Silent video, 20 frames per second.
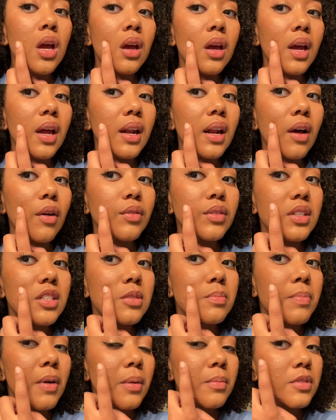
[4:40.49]
and now these
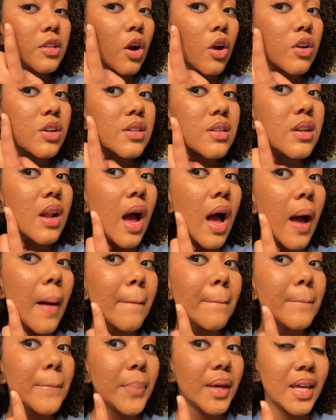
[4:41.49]
bumps are
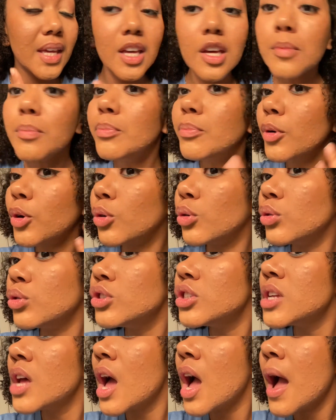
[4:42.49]
not
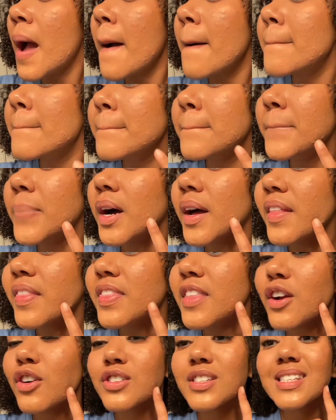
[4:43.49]
pimples, but
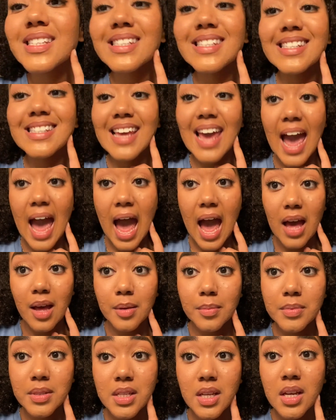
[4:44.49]
they're scabs.